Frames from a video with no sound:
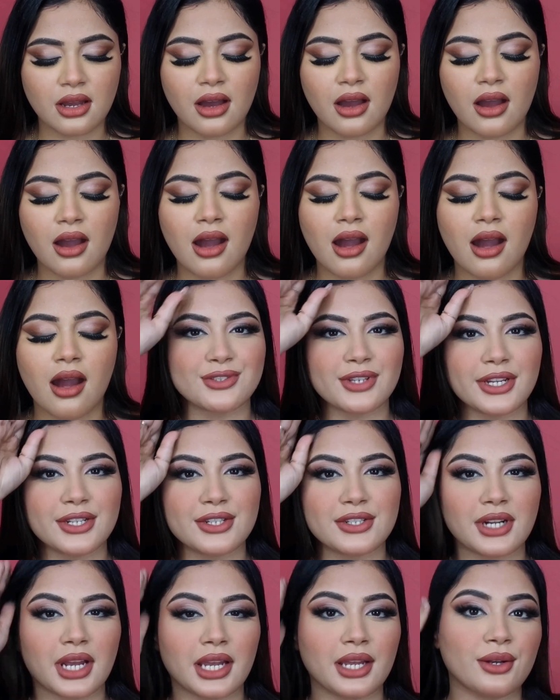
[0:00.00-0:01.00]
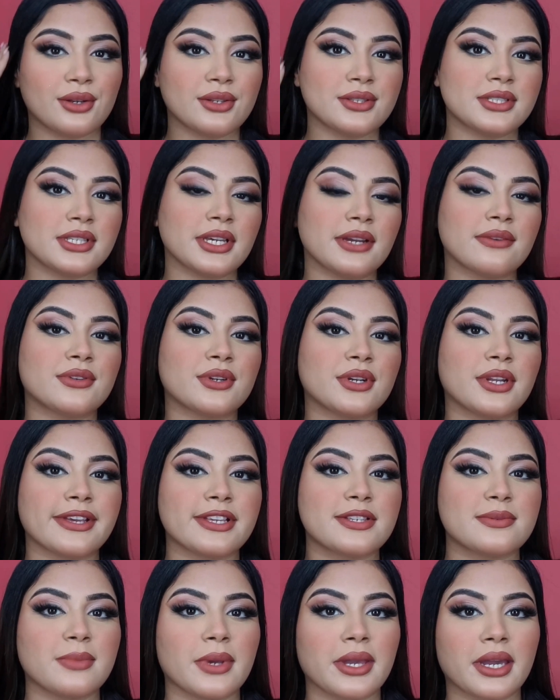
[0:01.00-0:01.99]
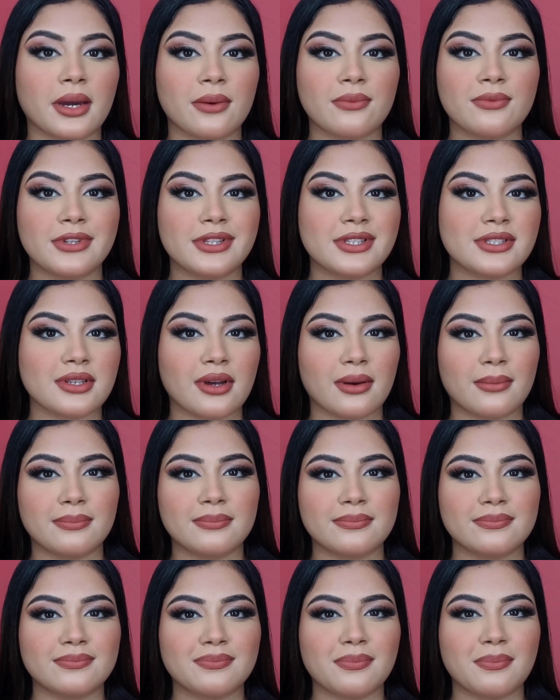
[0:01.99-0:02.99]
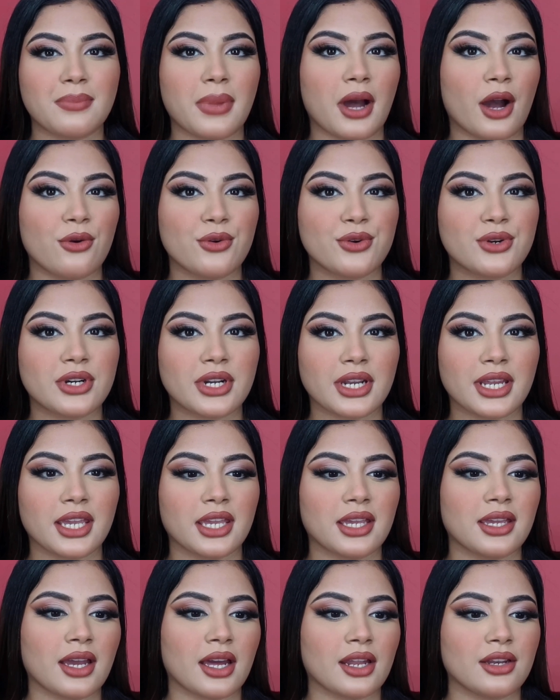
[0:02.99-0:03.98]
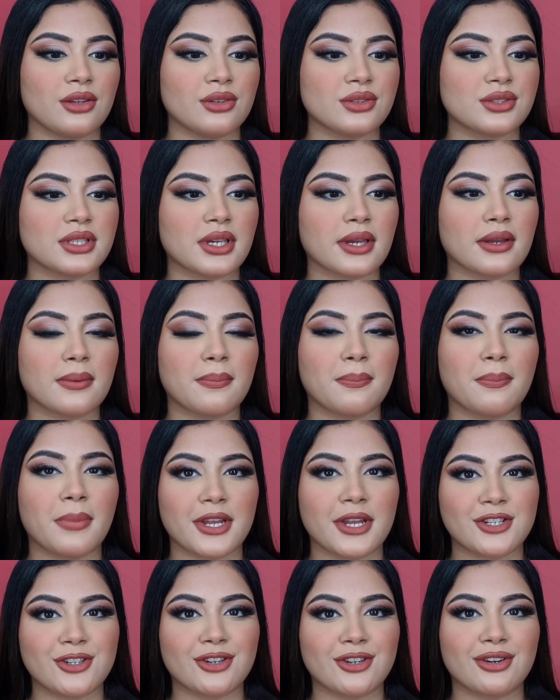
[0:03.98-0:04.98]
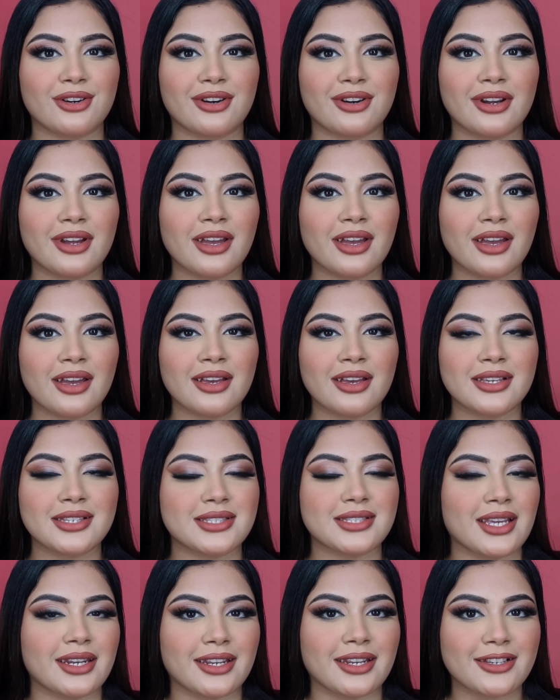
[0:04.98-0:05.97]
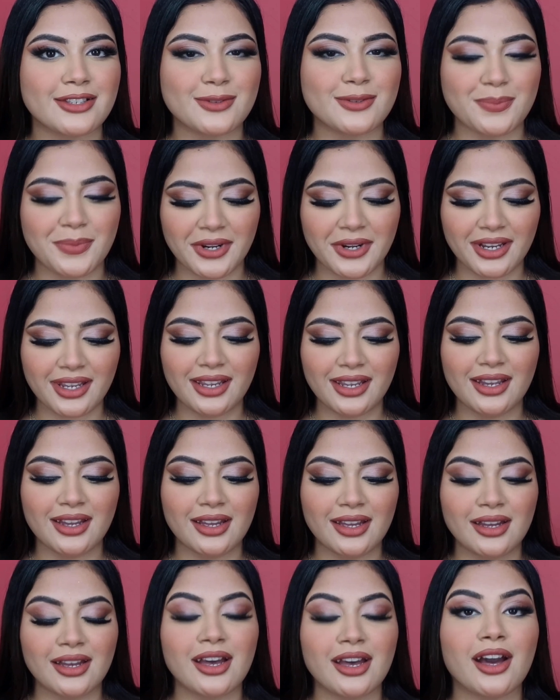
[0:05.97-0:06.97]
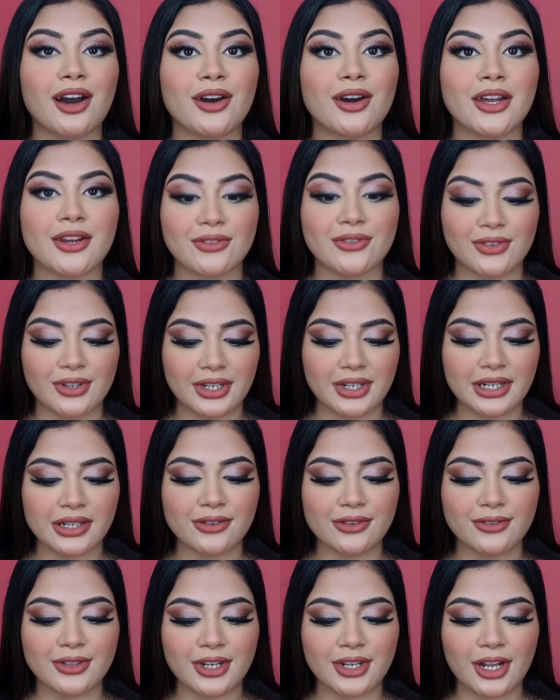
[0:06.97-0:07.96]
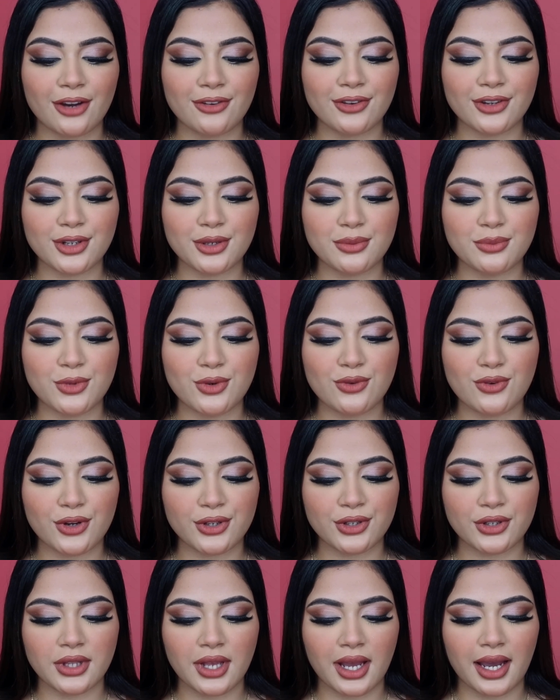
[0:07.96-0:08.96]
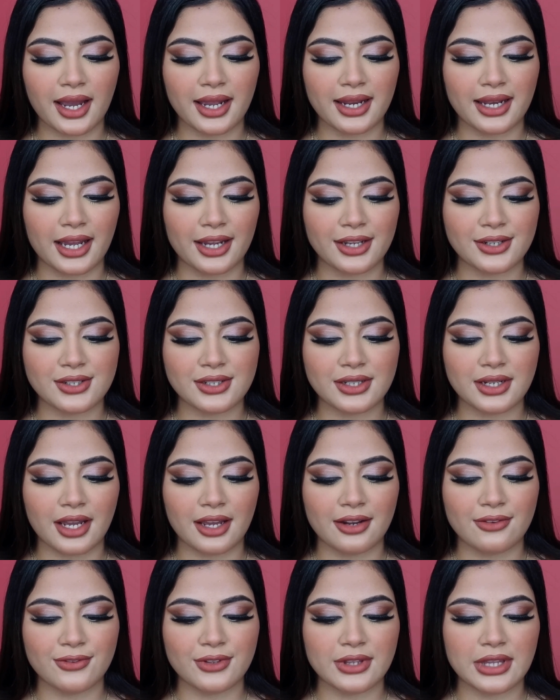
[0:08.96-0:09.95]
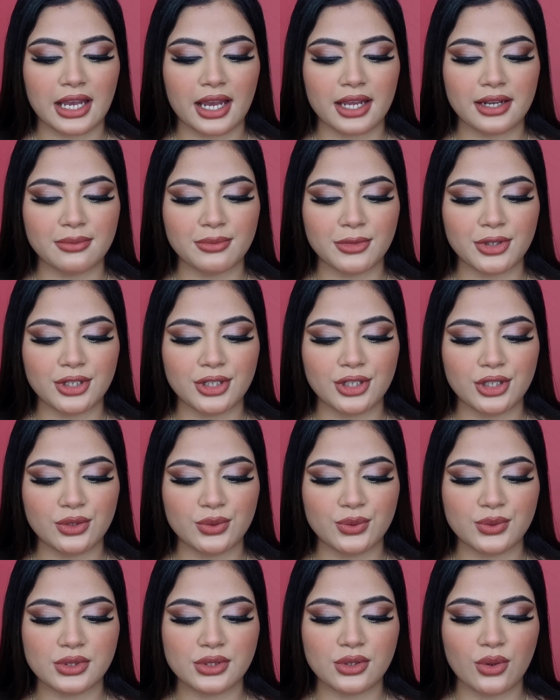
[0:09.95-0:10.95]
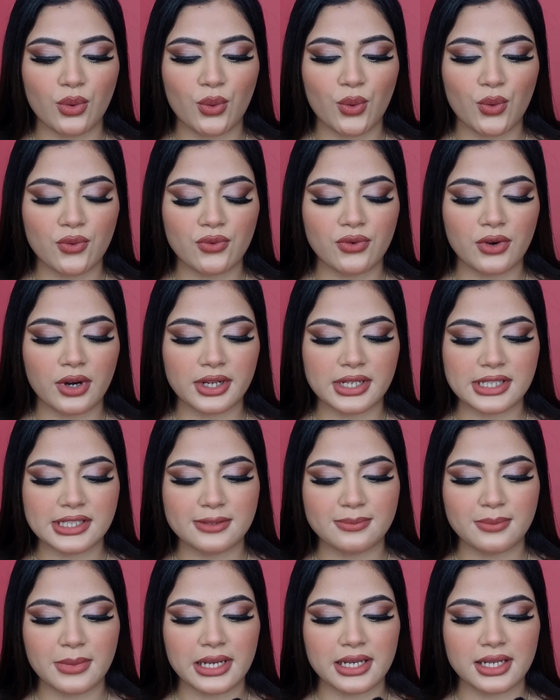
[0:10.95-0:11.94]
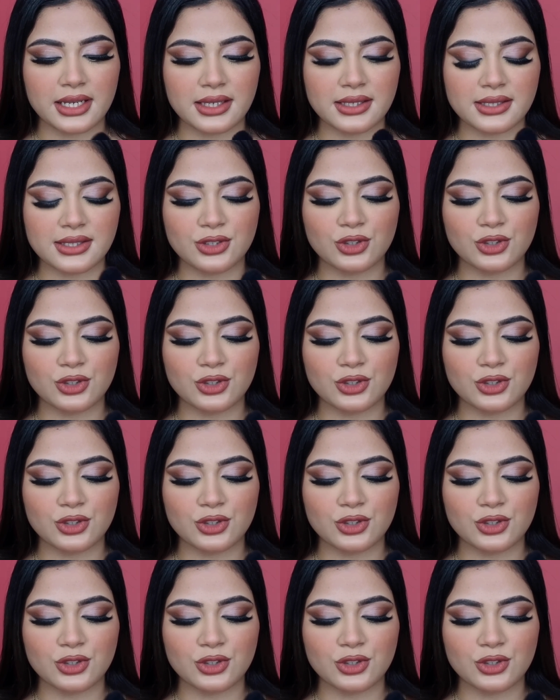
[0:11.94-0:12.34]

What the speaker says: So I tried to save today's makeup with some powdering and using a better setting spray. However, we're going to move on to the highlighter, and for that I'm going to use the Ofra Cosmetics the